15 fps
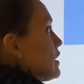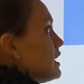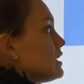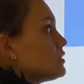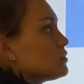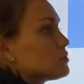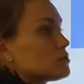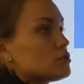
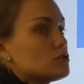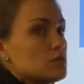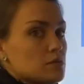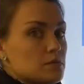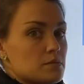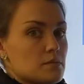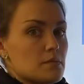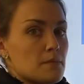angle 2.
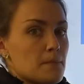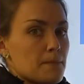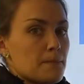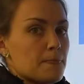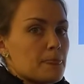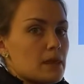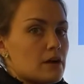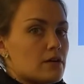
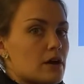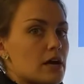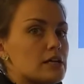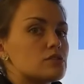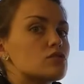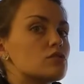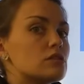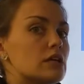All
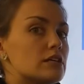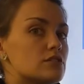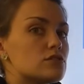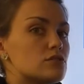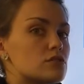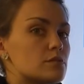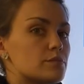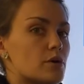right, so let's
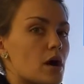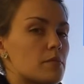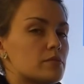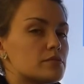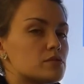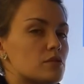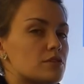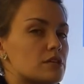do some
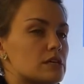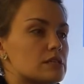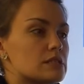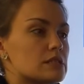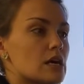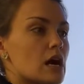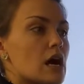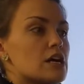problems with this.
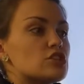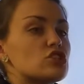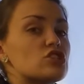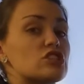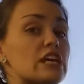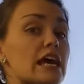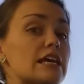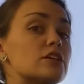
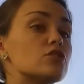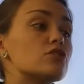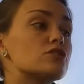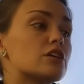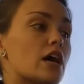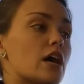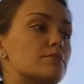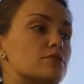Just take your
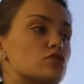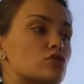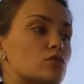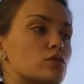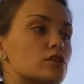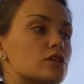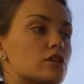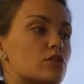time as you're
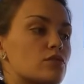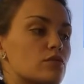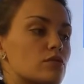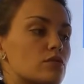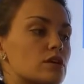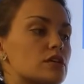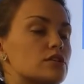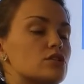working through
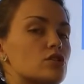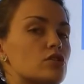these. They're